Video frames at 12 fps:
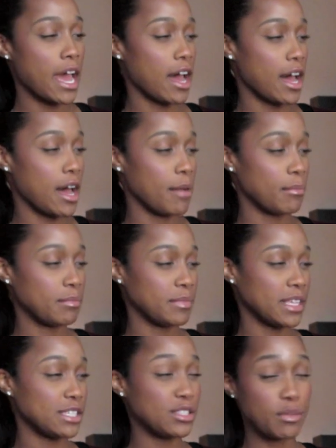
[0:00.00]
Um,
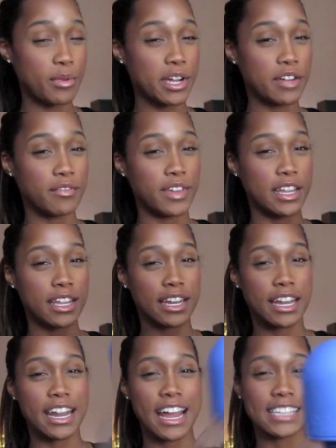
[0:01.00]
it's super convenient,
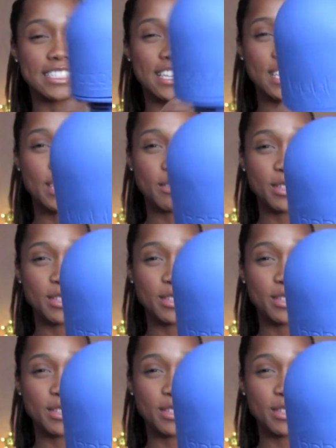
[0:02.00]
and it has like cute